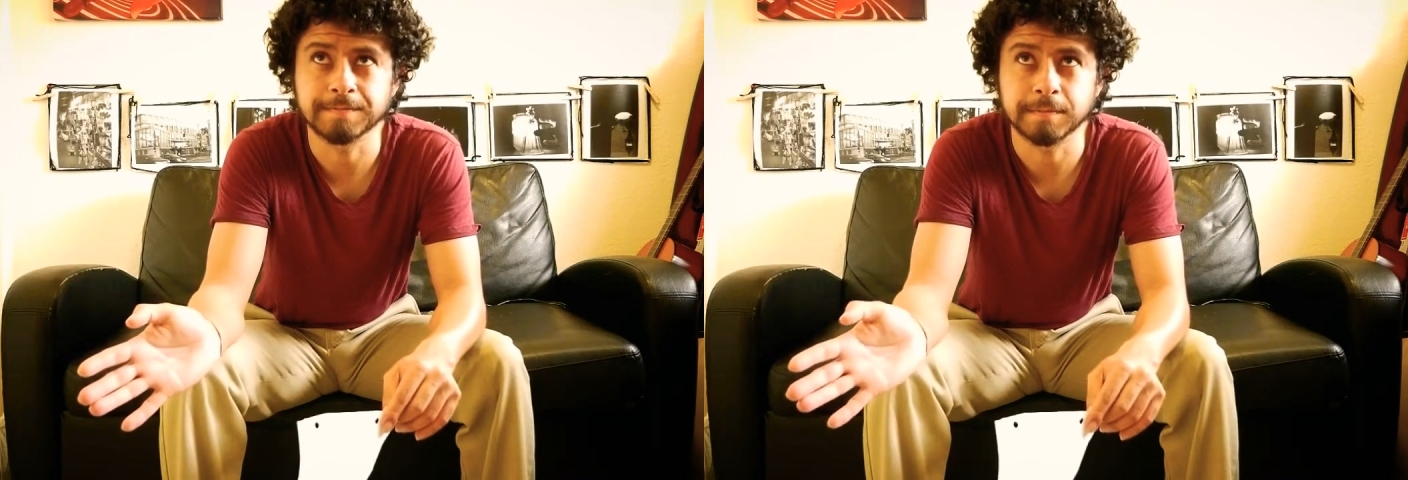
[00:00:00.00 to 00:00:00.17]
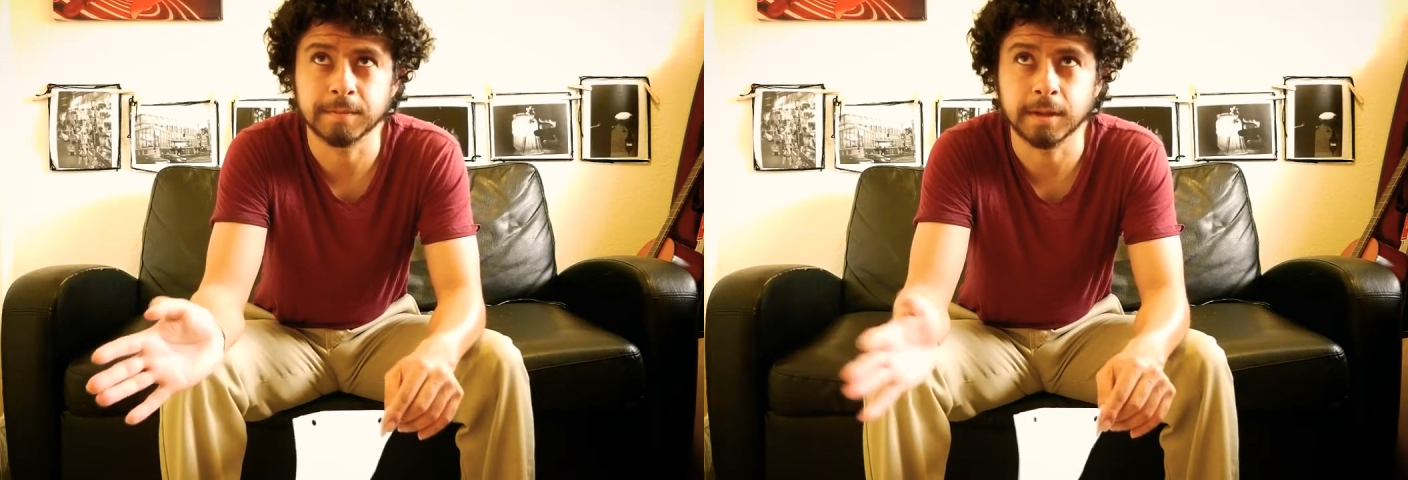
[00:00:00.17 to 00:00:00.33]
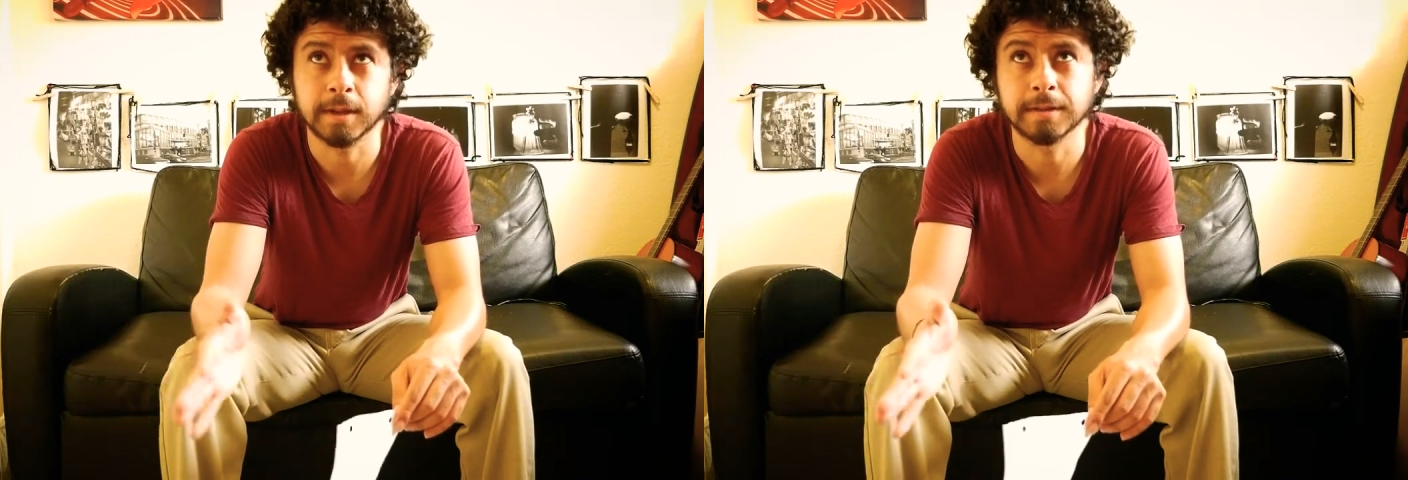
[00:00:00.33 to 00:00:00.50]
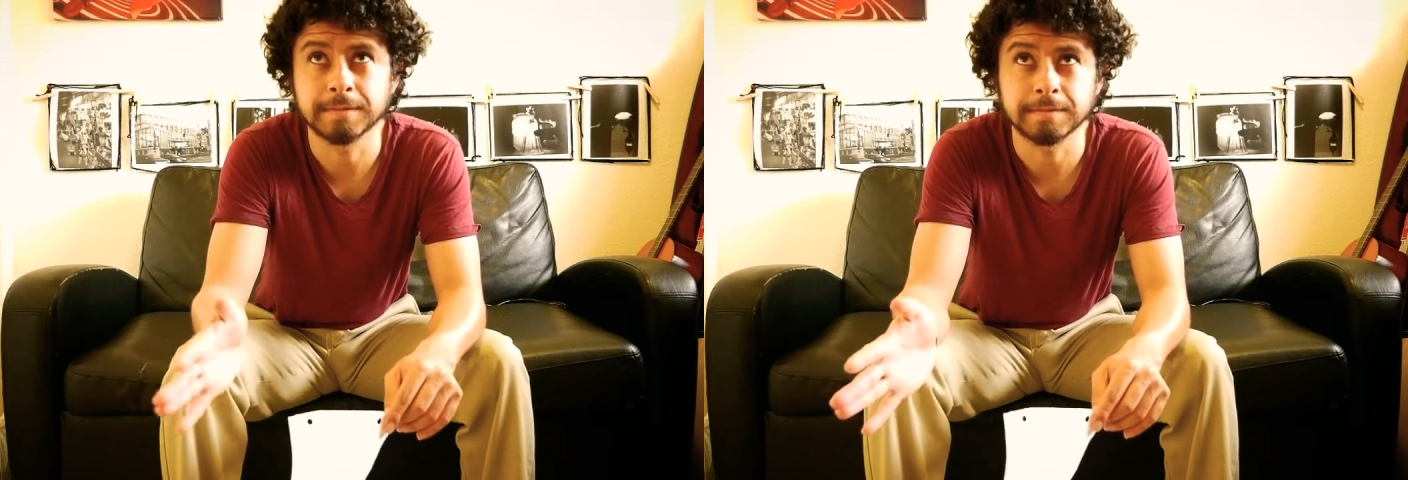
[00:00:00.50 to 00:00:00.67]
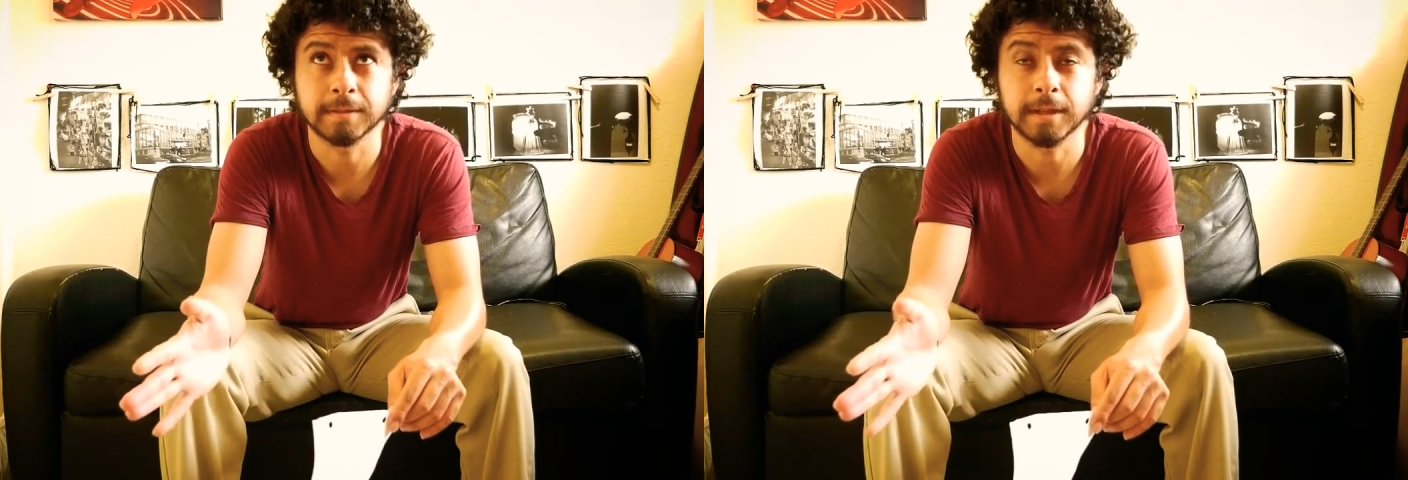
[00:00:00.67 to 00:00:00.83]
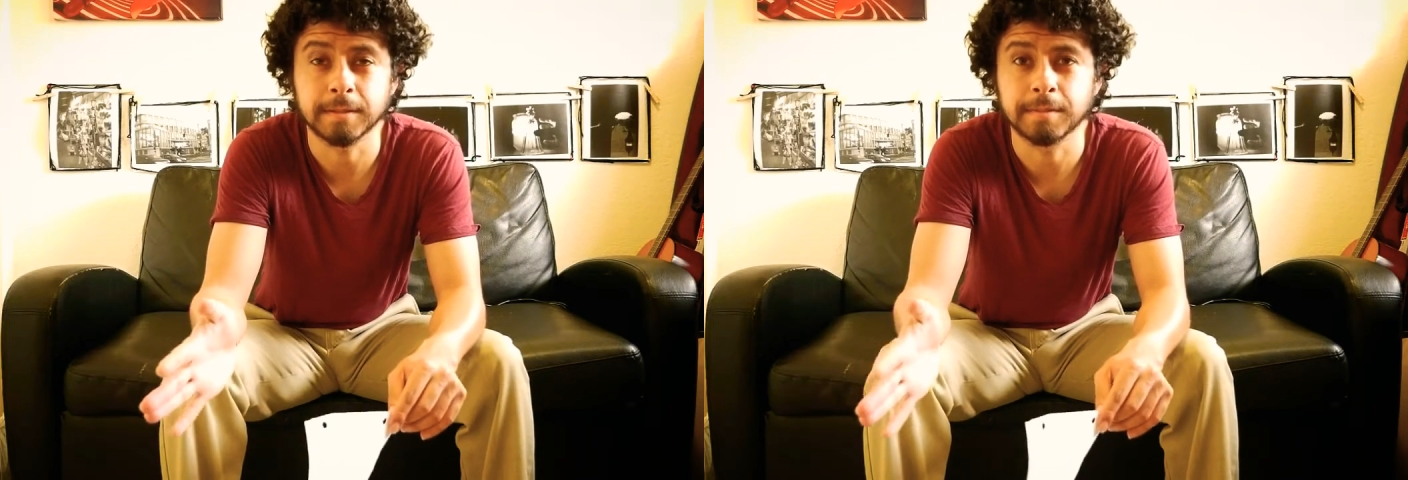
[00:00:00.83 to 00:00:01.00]

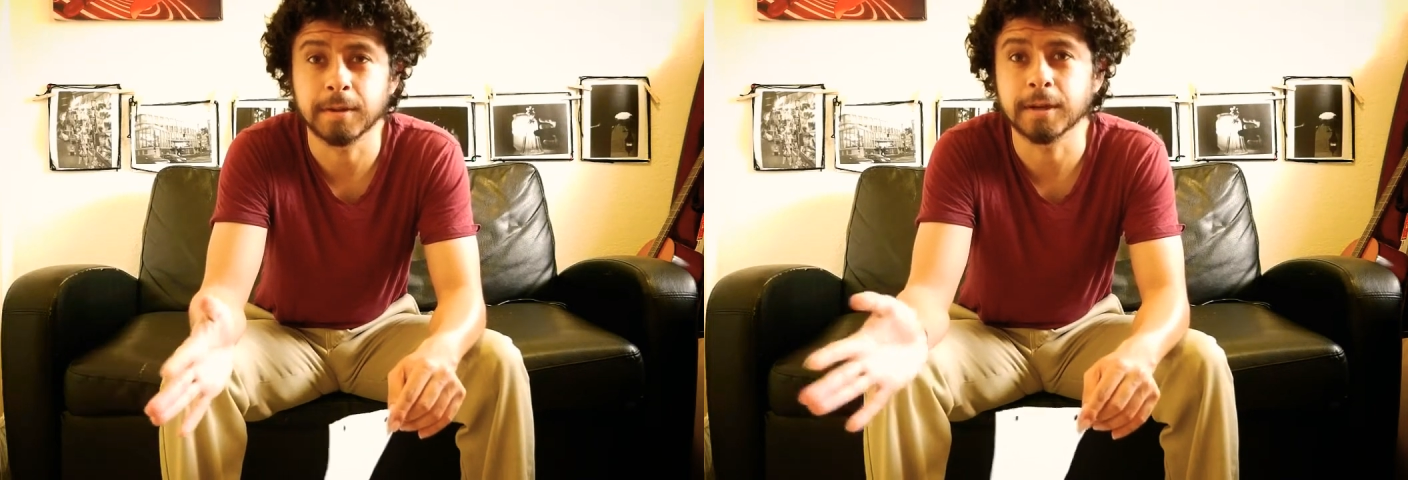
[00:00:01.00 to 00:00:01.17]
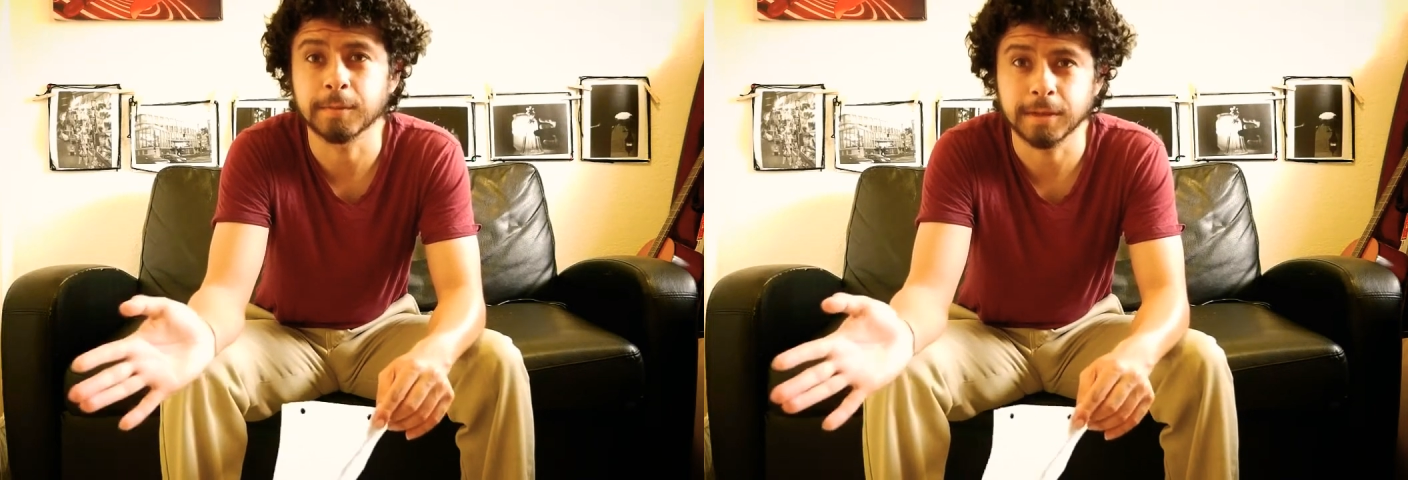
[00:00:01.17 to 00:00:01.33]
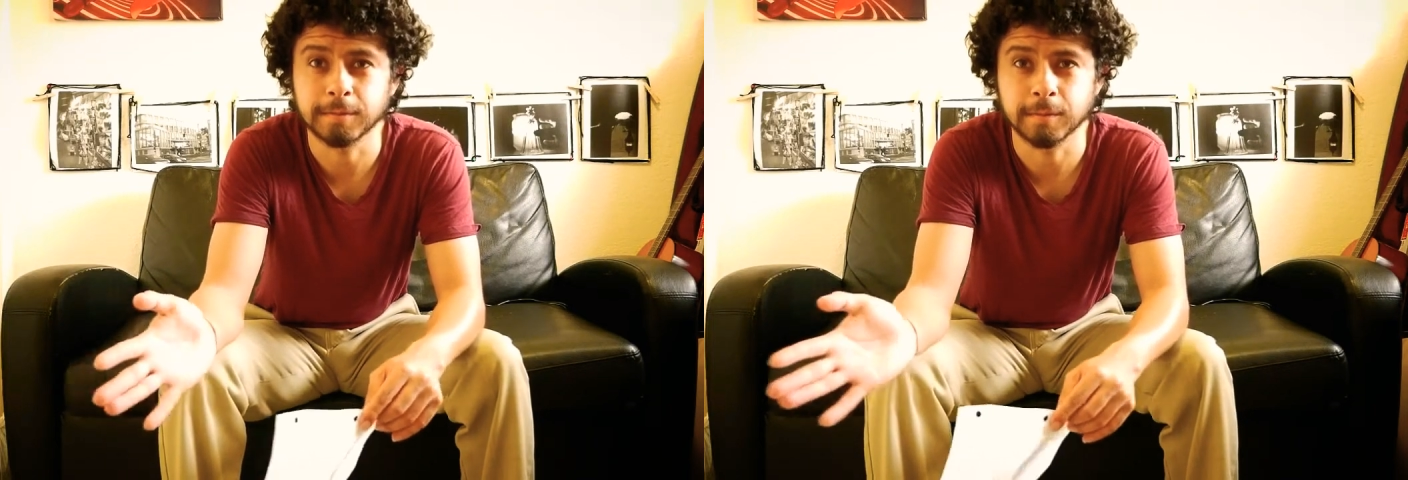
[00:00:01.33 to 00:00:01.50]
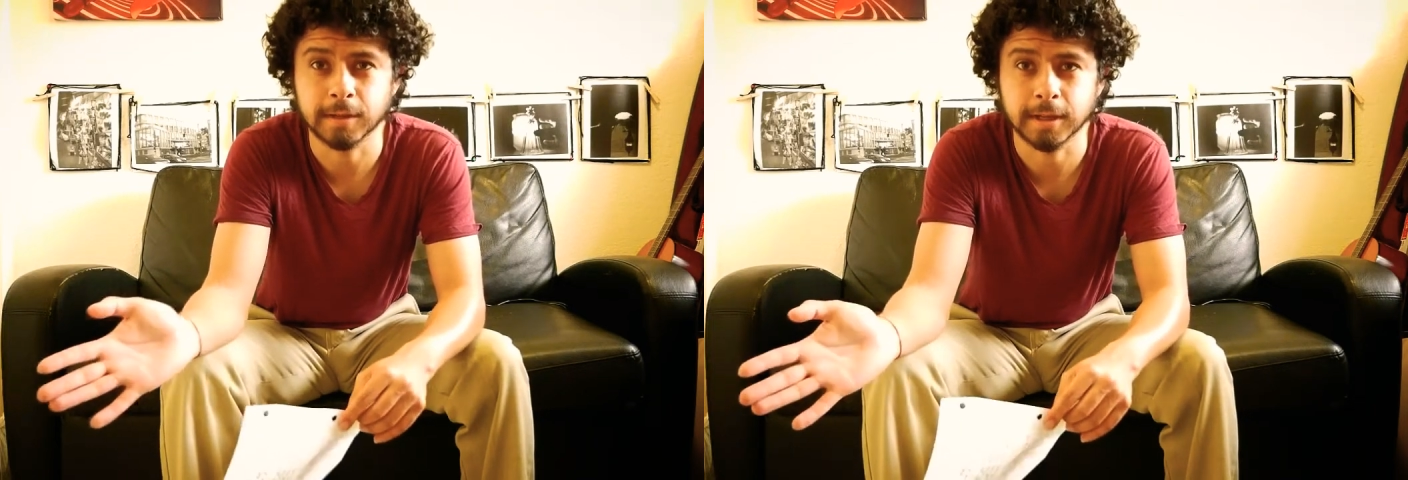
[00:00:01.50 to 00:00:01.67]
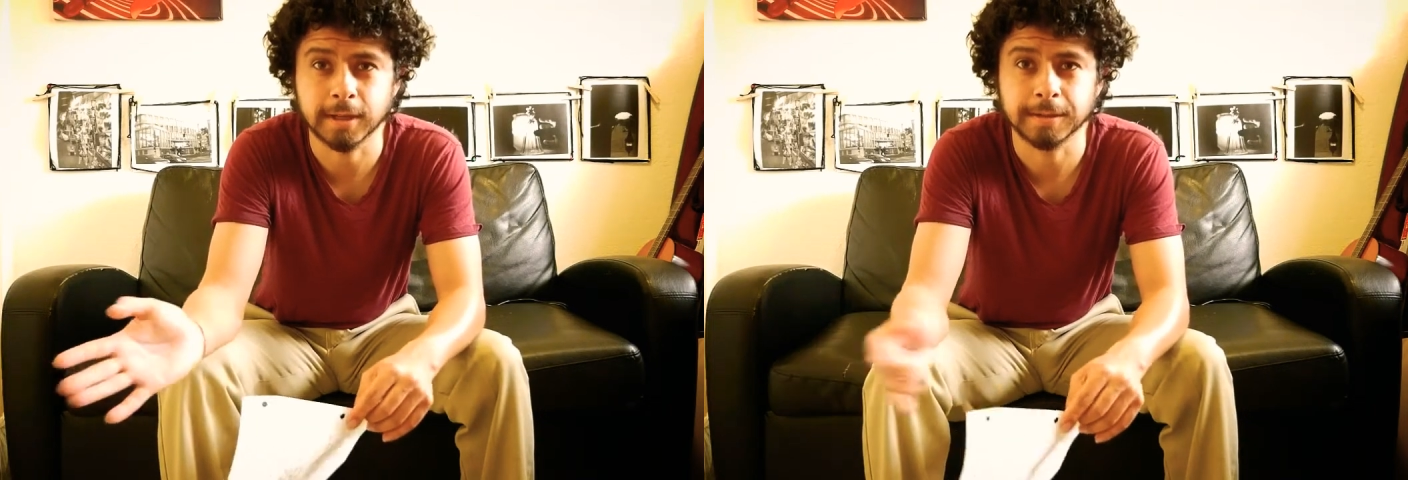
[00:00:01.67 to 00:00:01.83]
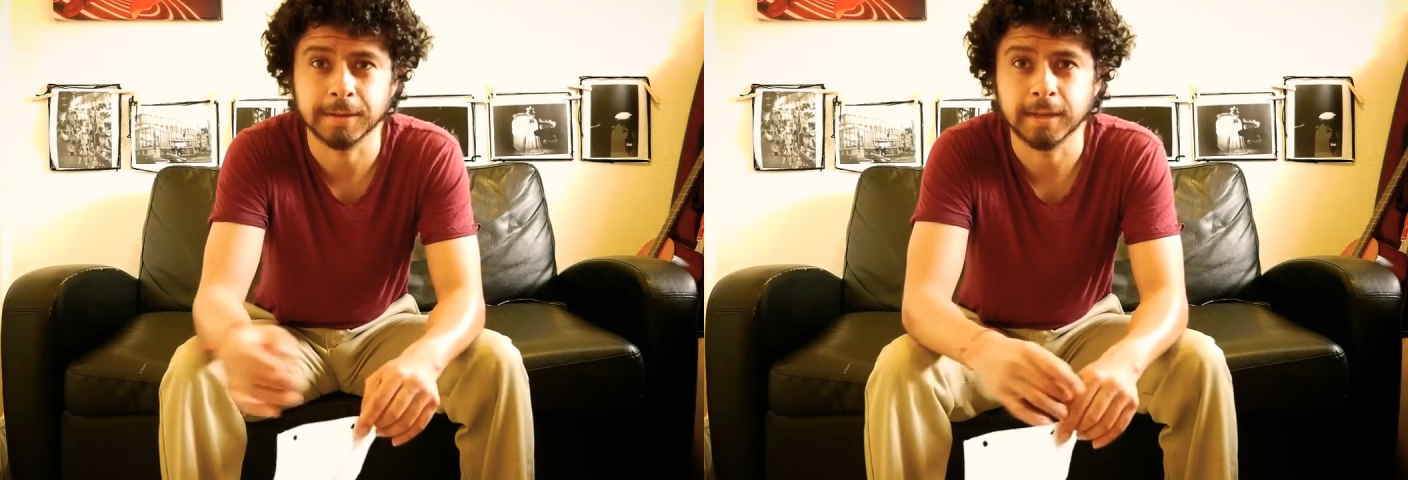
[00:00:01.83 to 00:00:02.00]
Body weight
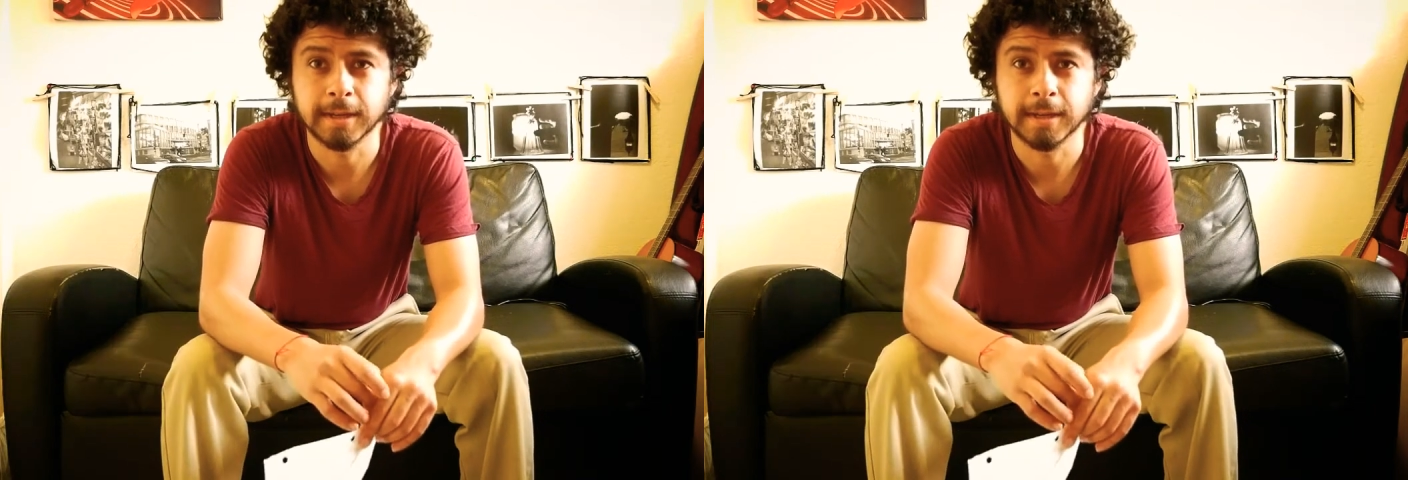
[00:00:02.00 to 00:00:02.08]
workout.